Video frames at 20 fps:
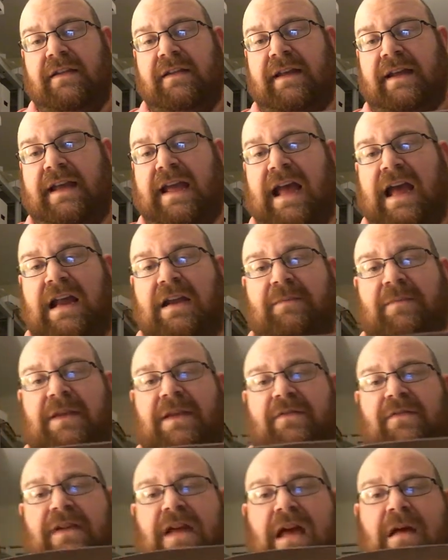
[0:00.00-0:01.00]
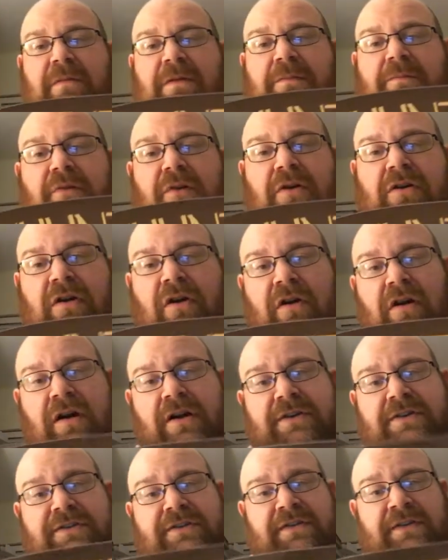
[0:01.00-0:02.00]
The Academy of Comic Book
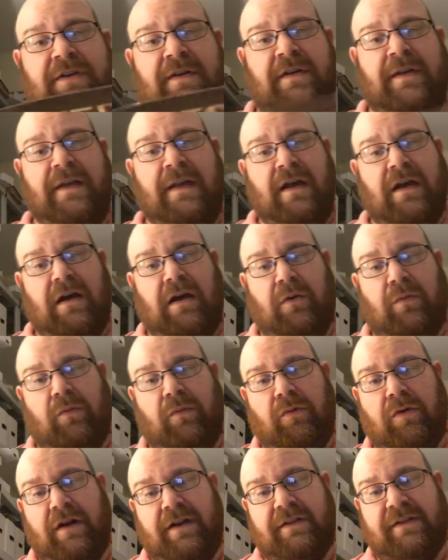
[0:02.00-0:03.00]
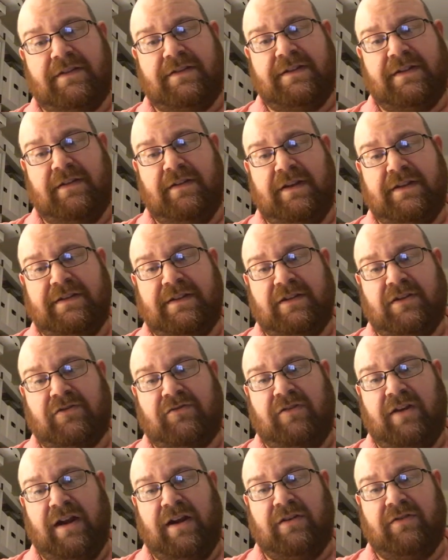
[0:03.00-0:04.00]
Arts awarded the series and its
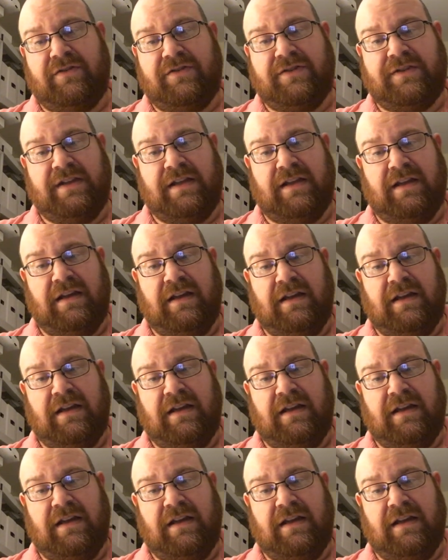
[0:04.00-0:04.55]
creators